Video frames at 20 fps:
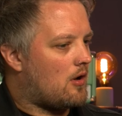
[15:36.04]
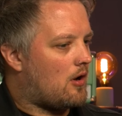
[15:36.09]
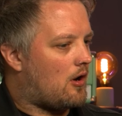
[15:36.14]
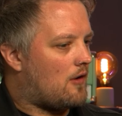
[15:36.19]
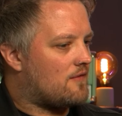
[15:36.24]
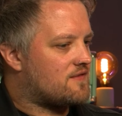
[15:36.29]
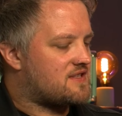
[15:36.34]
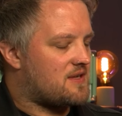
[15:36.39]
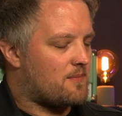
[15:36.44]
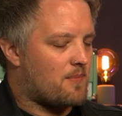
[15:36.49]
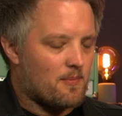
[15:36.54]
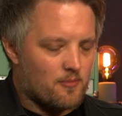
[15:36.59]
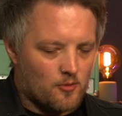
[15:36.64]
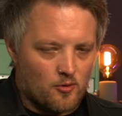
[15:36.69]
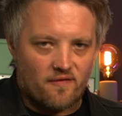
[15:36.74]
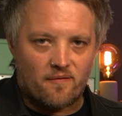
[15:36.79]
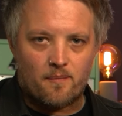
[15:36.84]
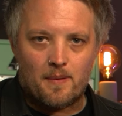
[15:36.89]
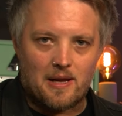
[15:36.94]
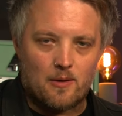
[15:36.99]
Obviously, people
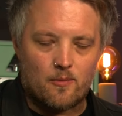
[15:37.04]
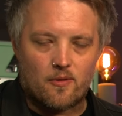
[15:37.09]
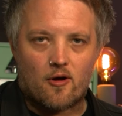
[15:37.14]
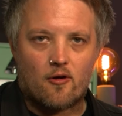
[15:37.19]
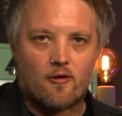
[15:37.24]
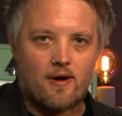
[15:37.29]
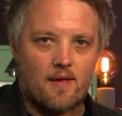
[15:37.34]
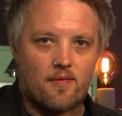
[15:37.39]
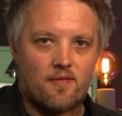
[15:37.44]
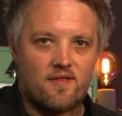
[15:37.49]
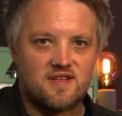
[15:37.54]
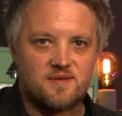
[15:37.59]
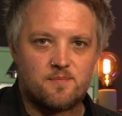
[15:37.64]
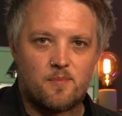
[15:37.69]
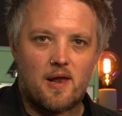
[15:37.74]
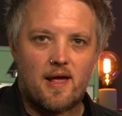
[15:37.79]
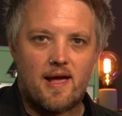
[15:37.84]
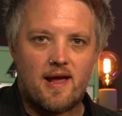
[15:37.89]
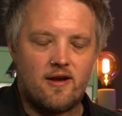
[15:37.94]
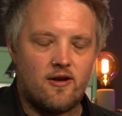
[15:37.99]
who are familiar with Orianthi's
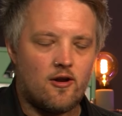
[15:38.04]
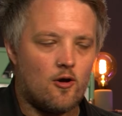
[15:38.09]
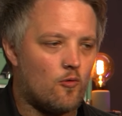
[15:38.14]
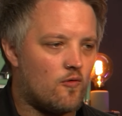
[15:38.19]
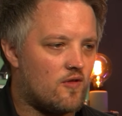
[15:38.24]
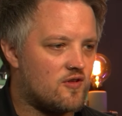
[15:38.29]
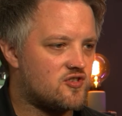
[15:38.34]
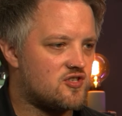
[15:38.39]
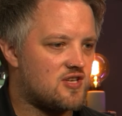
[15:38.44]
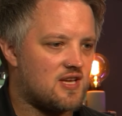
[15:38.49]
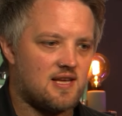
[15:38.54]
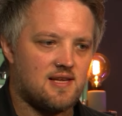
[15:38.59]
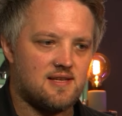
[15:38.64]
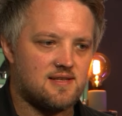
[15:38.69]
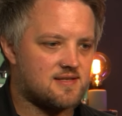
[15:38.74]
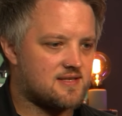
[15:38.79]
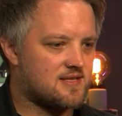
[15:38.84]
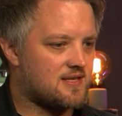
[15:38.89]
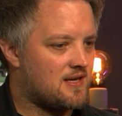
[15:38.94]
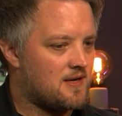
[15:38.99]
playing know that
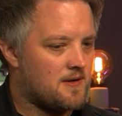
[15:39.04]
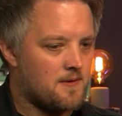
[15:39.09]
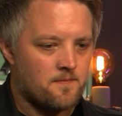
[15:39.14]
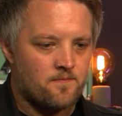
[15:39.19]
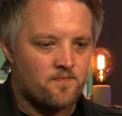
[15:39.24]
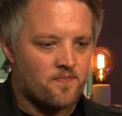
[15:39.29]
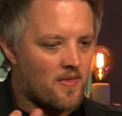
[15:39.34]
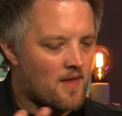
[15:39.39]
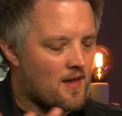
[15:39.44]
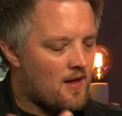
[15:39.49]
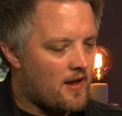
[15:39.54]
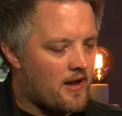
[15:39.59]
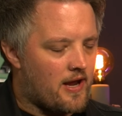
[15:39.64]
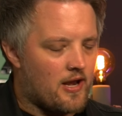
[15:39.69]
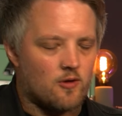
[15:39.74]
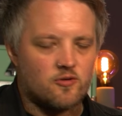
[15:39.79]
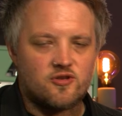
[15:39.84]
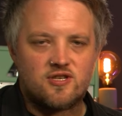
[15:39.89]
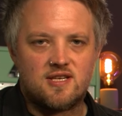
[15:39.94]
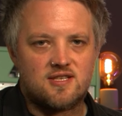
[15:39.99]
she's,
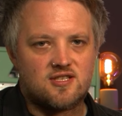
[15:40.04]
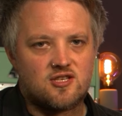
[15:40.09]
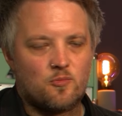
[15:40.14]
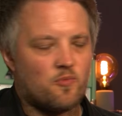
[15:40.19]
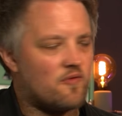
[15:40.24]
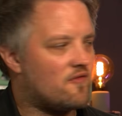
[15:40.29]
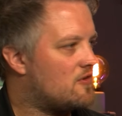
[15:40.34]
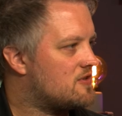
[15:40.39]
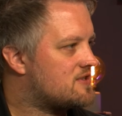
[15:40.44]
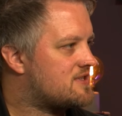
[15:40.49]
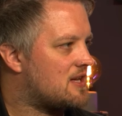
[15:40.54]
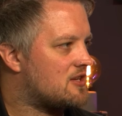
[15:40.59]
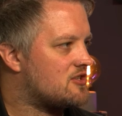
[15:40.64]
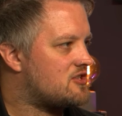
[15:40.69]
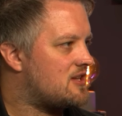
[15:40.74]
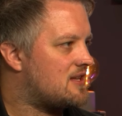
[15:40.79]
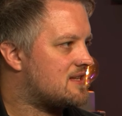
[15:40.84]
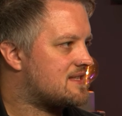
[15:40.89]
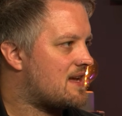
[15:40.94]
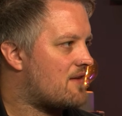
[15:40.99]
you know, she's super versatile.
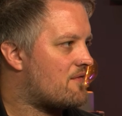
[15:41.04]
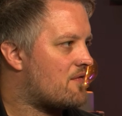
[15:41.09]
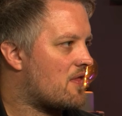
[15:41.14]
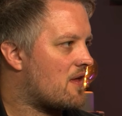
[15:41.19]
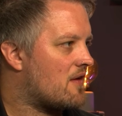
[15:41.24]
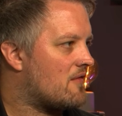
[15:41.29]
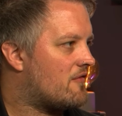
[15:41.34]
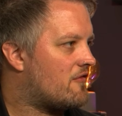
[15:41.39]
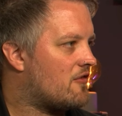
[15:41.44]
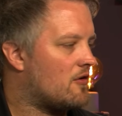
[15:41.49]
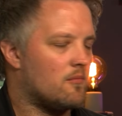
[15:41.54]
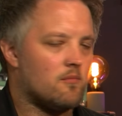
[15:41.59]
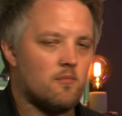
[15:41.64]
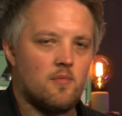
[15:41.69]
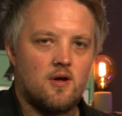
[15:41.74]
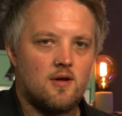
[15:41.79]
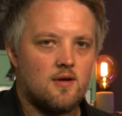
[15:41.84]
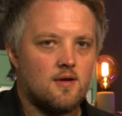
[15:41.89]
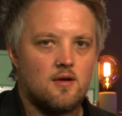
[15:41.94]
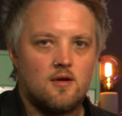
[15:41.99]
She does everything
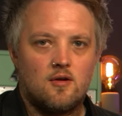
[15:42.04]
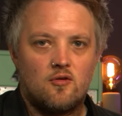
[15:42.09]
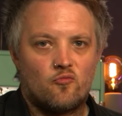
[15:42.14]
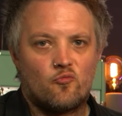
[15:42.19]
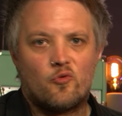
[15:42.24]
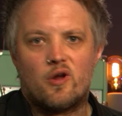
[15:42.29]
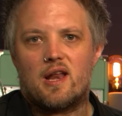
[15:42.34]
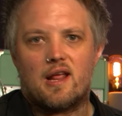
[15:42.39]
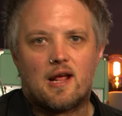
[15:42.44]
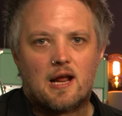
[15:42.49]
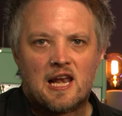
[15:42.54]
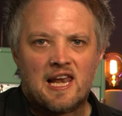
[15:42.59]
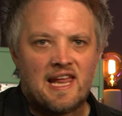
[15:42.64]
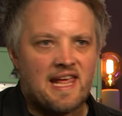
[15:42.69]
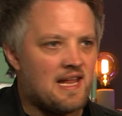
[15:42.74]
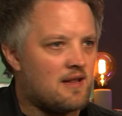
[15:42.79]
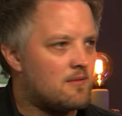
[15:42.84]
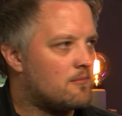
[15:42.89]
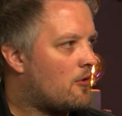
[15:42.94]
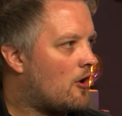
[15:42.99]
from really
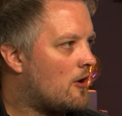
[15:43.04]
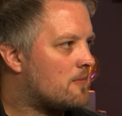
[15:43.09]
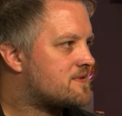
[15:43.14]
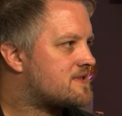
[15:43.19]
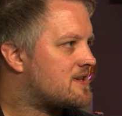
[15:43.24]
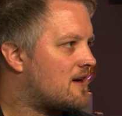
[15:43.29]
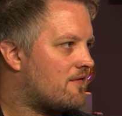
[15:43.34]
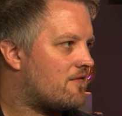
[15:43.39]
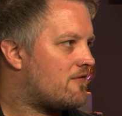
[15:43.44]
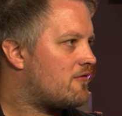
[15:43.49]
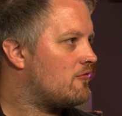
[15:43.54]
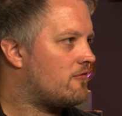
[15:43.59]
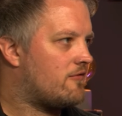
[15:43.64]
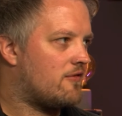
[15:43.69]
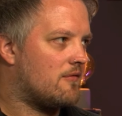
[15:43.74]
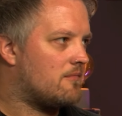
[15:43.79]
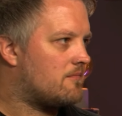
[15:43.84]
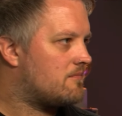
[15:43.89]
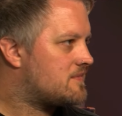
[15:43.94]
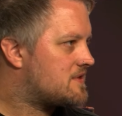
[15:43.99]
clean pop stuff through
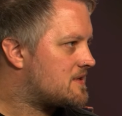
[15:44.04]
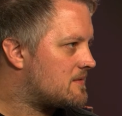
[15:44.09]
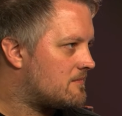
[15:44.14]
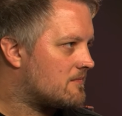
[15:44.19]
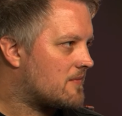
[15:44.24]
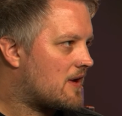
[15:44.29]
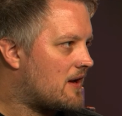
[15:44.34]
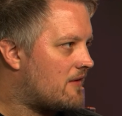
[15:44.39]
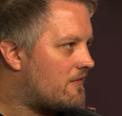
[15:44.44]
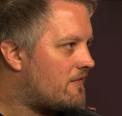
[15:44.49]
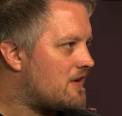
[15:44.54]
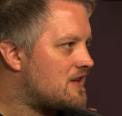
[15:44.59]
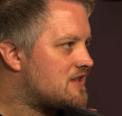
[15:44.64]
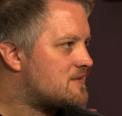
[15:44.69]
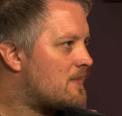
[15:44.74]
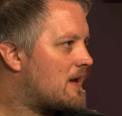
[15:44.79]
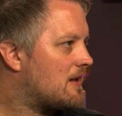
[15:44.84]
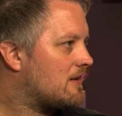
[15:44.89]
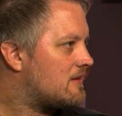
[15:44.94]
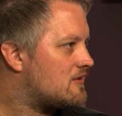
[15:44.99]
to some kind of
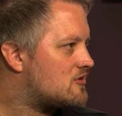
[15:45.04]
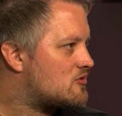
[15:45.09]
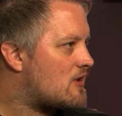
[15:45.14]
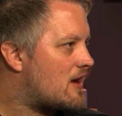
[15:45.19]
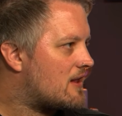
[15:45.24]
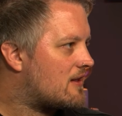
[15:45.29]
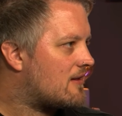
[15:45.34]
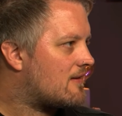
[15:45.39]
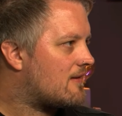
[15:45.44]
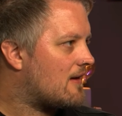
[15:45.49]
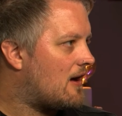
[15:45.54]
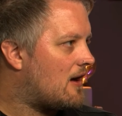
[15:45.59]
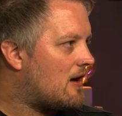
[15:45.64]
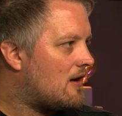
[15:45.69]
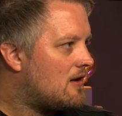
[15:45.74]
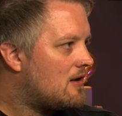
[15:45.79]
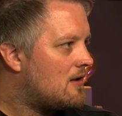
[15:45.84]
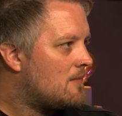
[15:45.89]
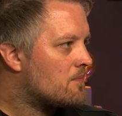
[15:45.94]
face melting shred guitar.